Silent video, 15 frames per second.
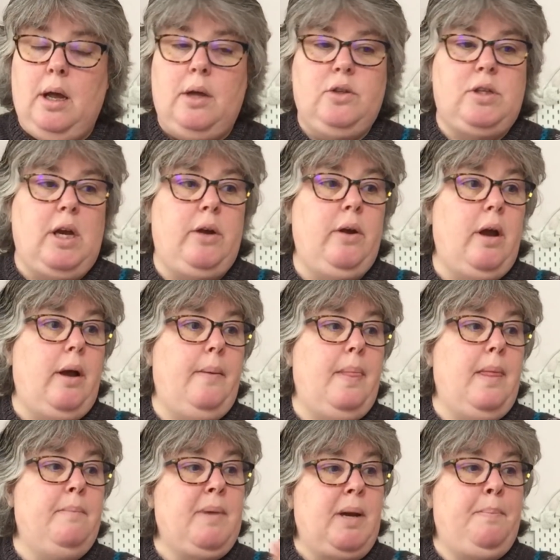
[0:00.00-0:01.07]
So
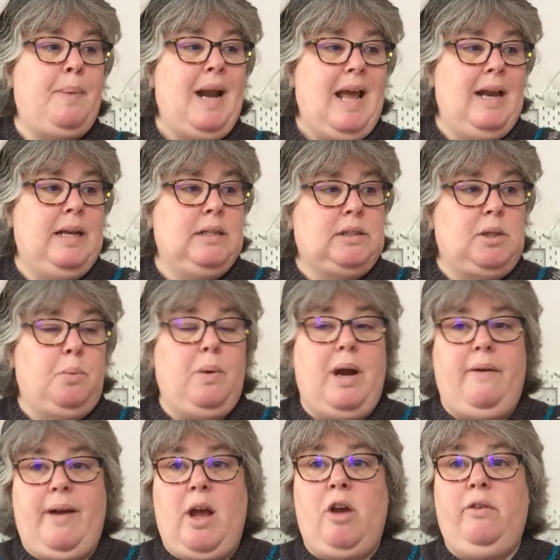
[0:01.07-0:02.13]
my plan is to
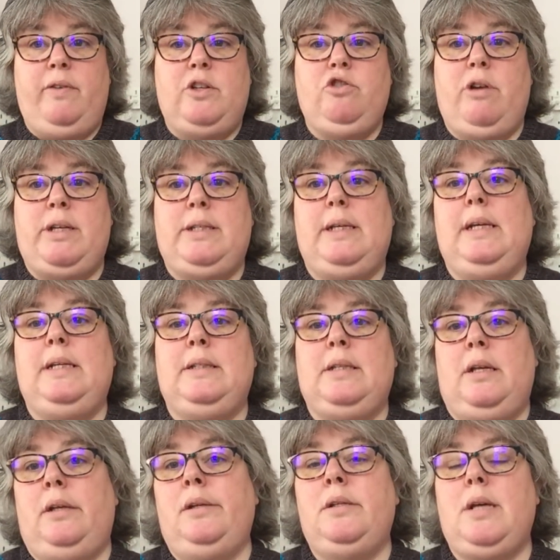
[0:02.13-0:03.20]
wear it over dresses
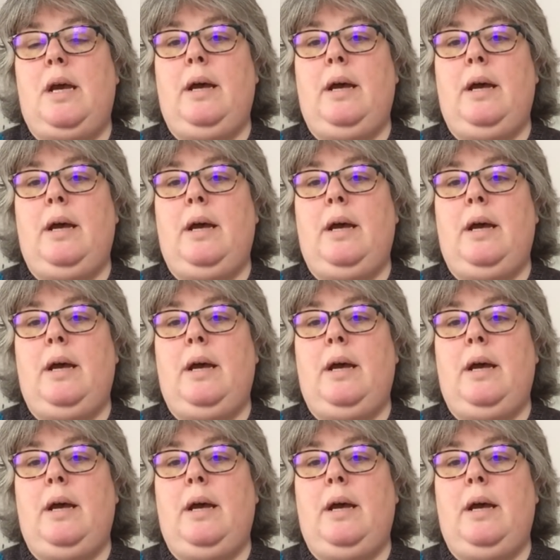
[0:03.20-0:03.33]
and